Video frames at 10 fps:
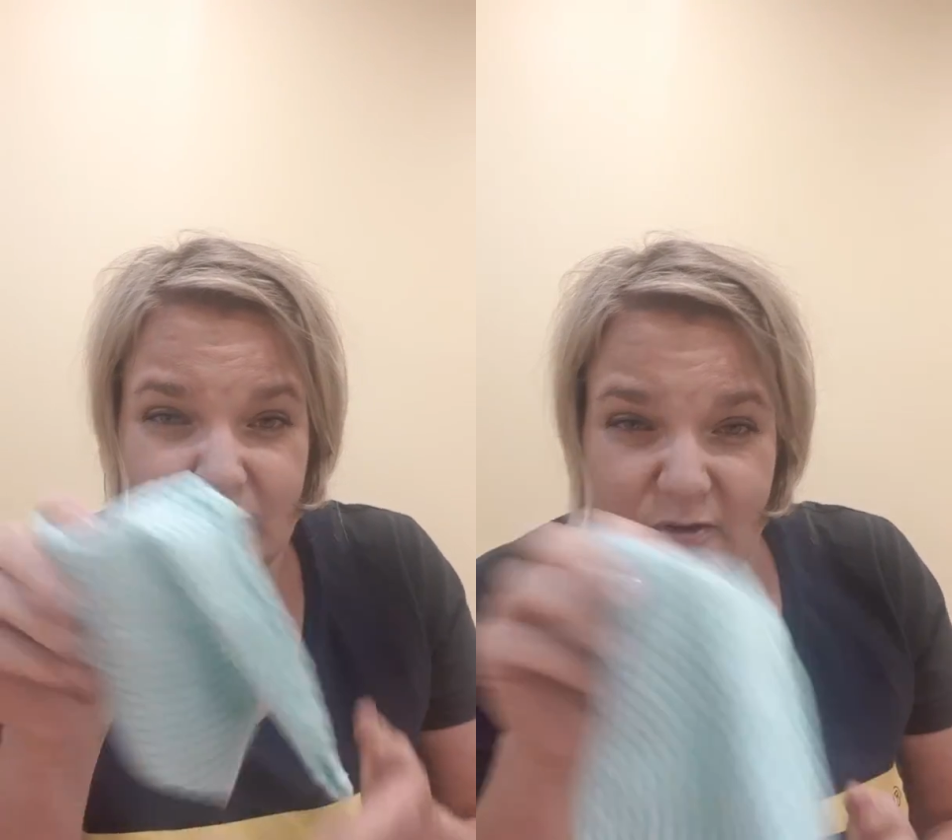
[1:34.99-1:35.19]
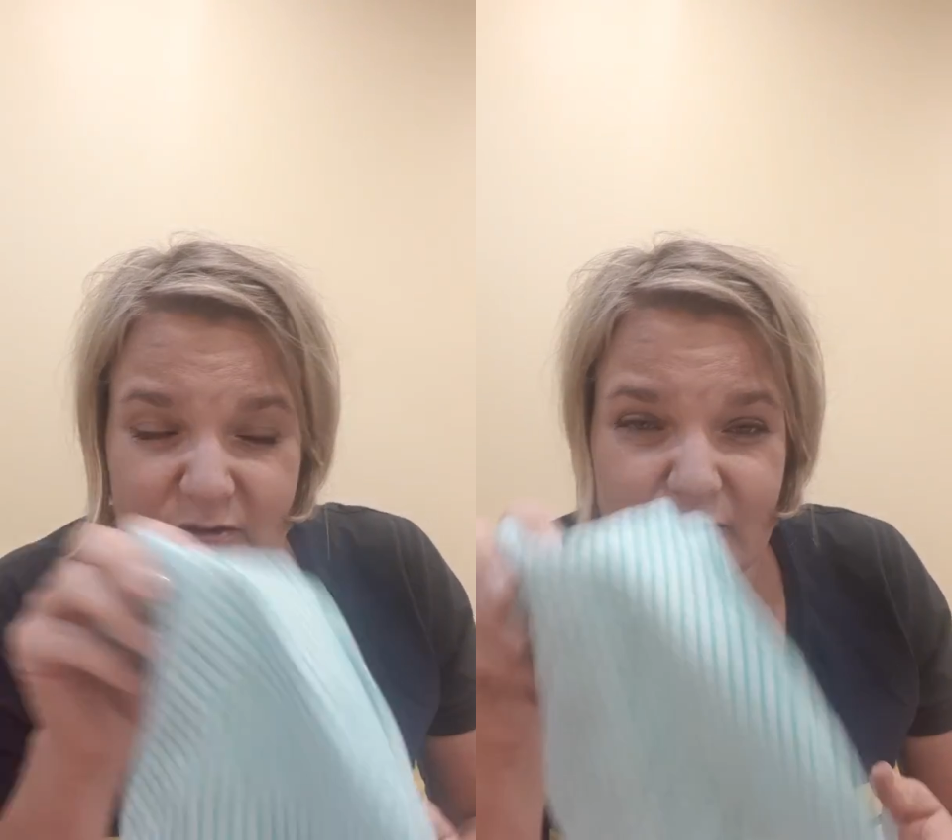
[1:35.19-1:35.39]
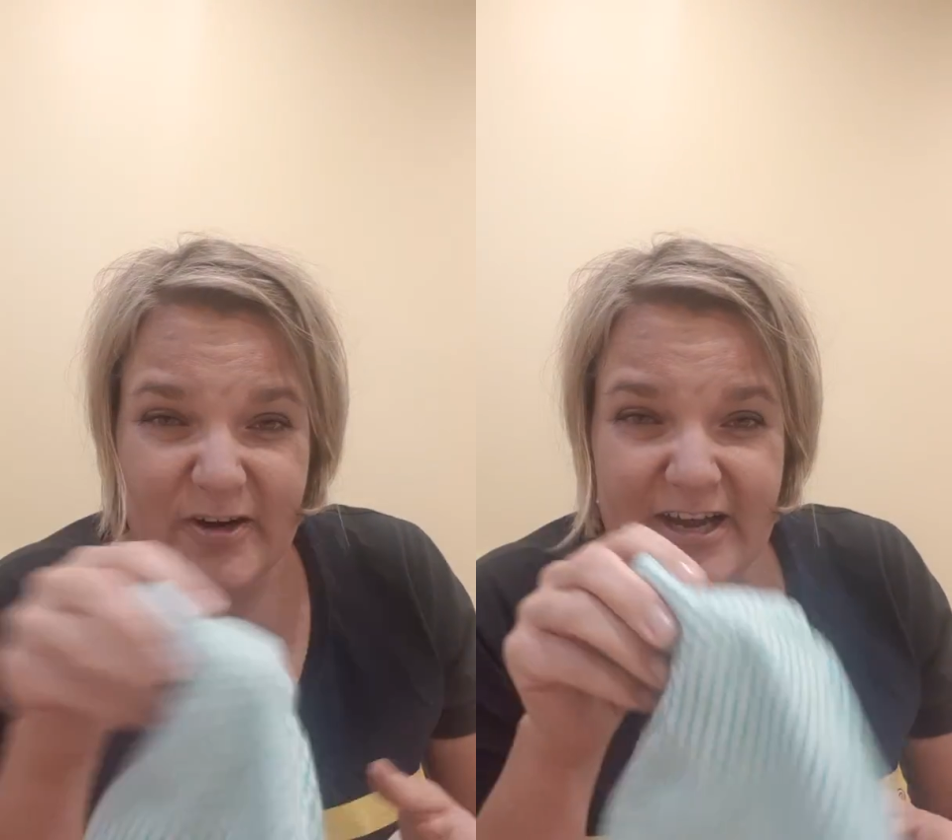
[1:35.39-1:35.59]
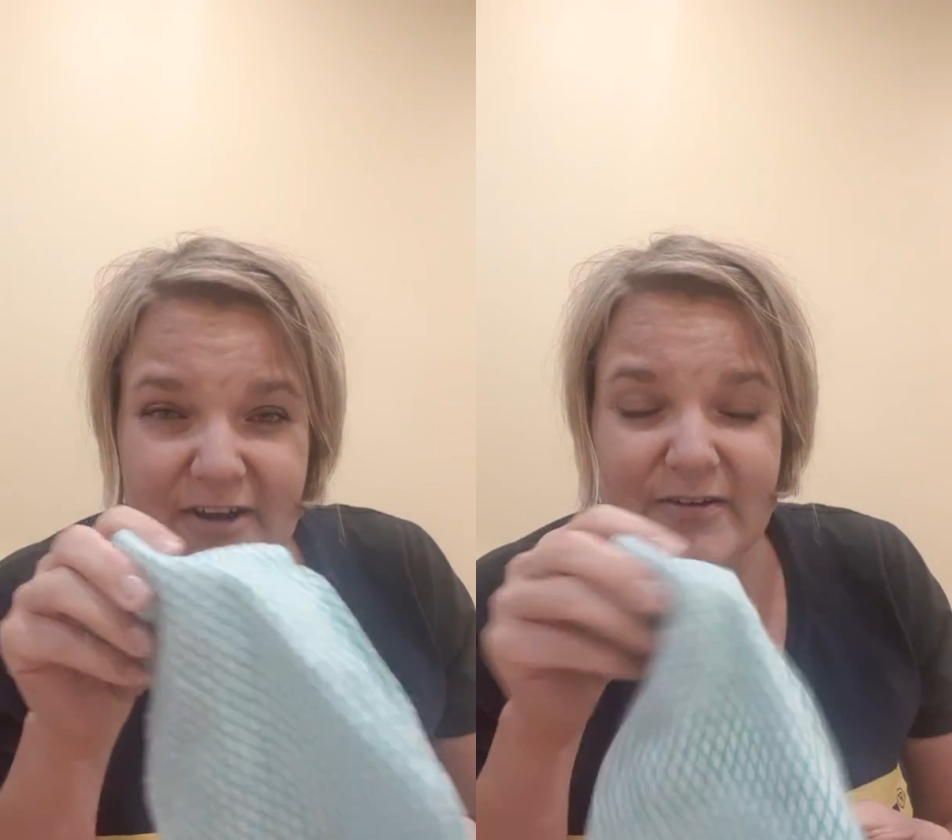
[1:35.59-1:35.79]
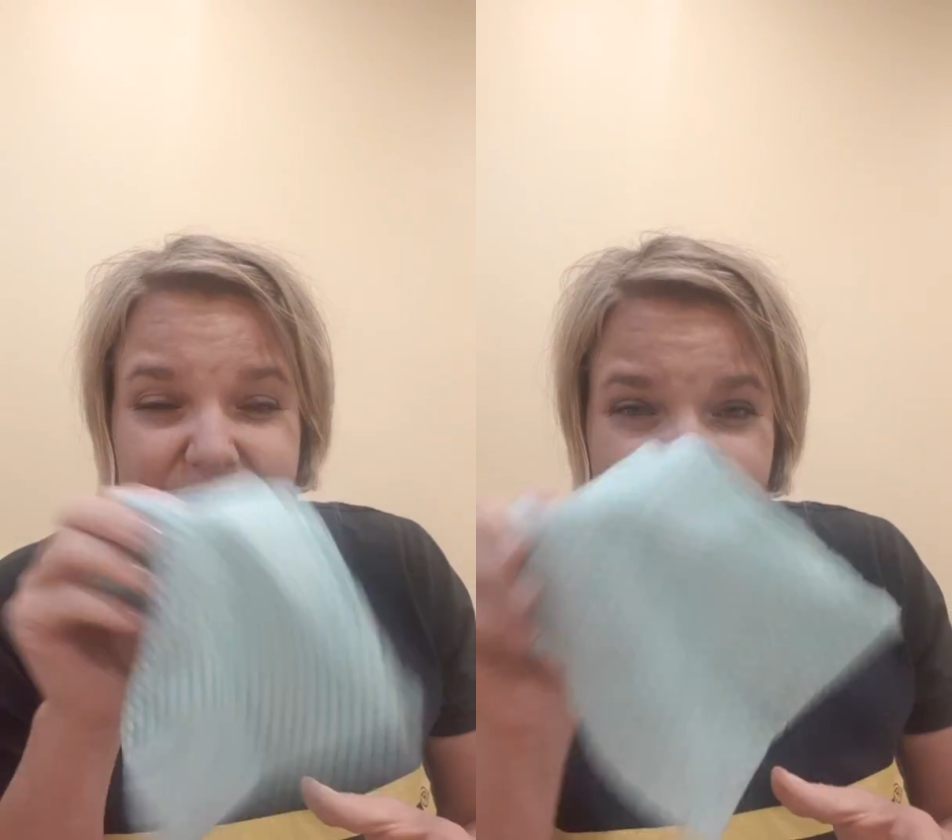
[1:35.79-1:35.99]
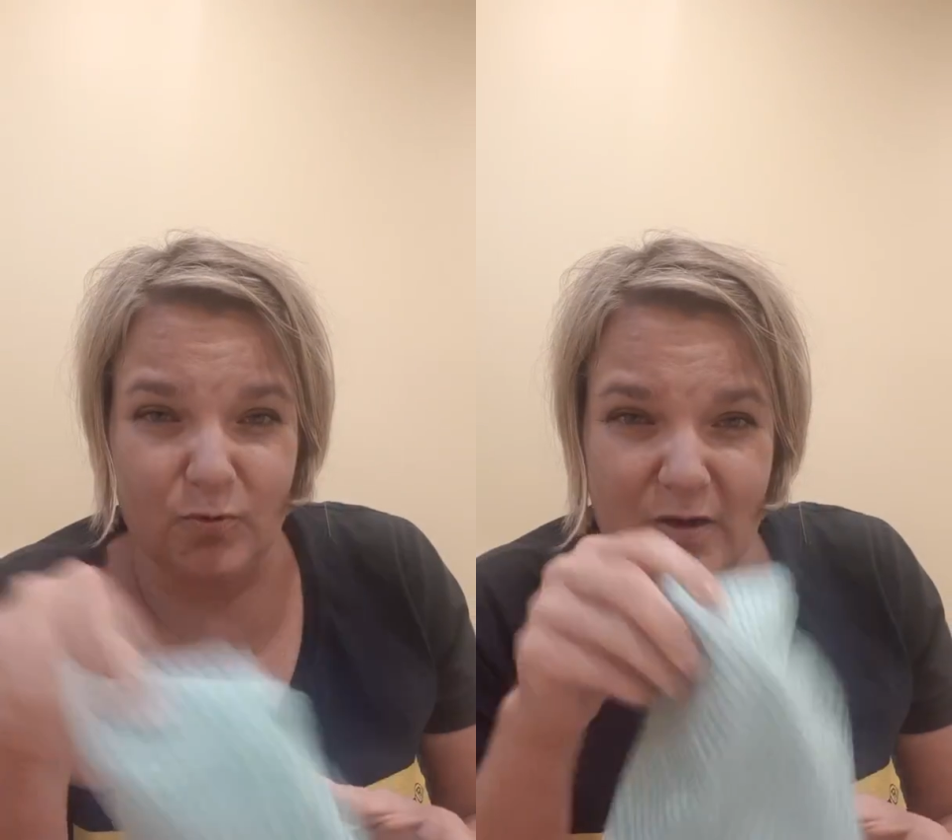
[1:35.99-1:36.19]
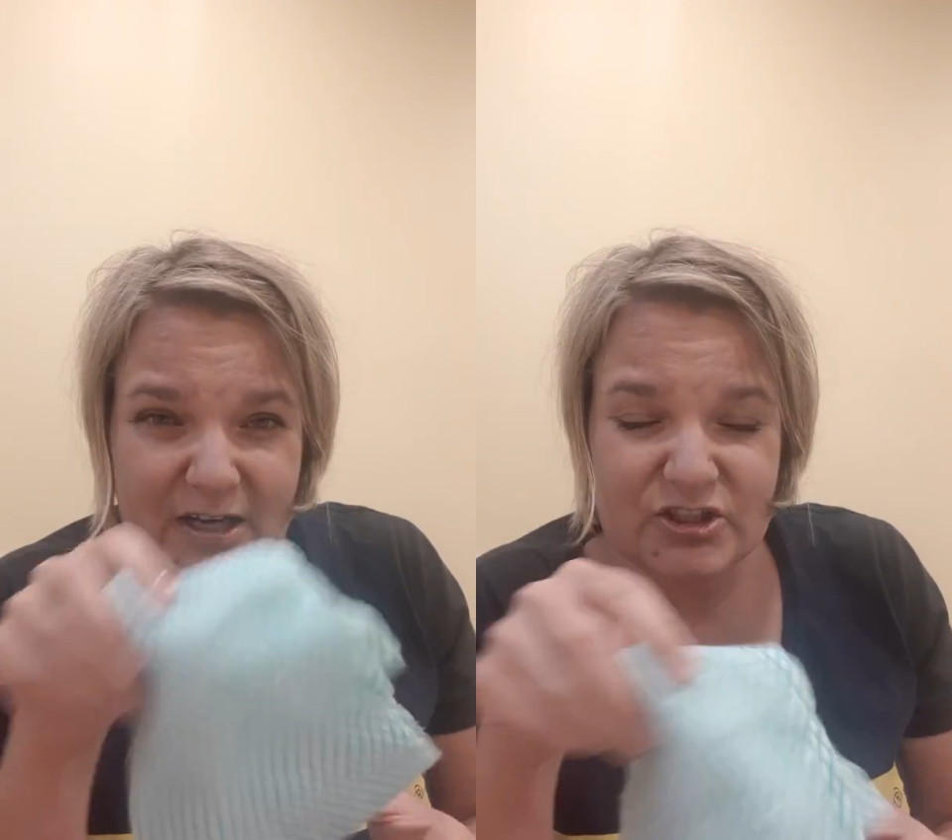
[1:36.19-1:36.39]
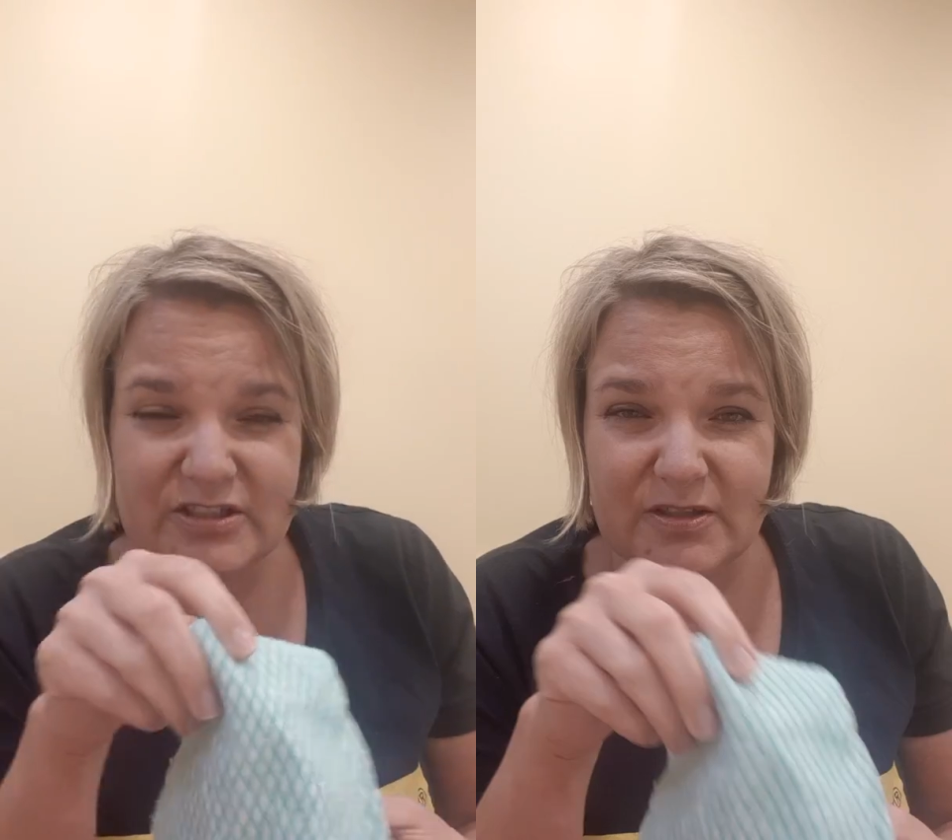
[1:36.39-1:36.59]
move it around, you
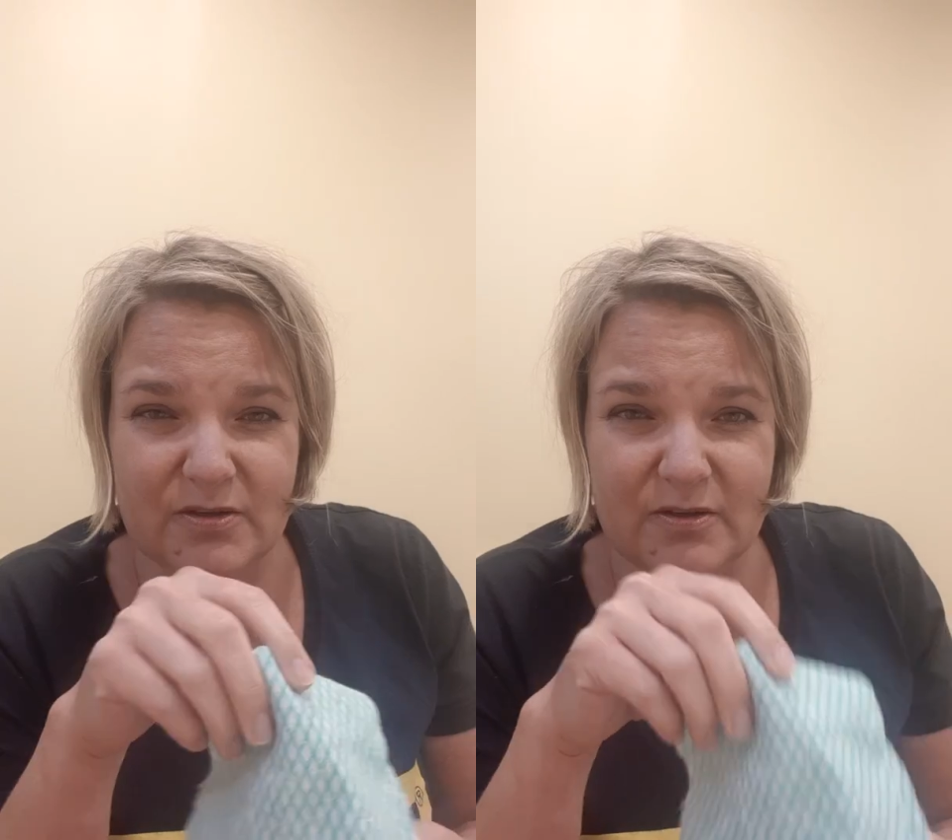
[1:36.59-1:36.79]
wash